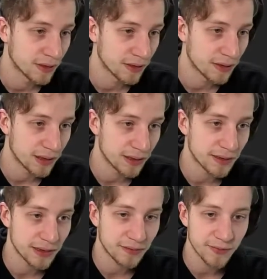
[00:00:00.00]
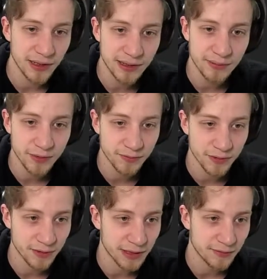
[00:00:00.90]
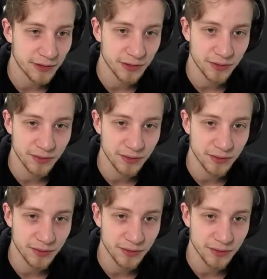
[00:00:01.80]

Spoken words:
But there is like, when it comes to photography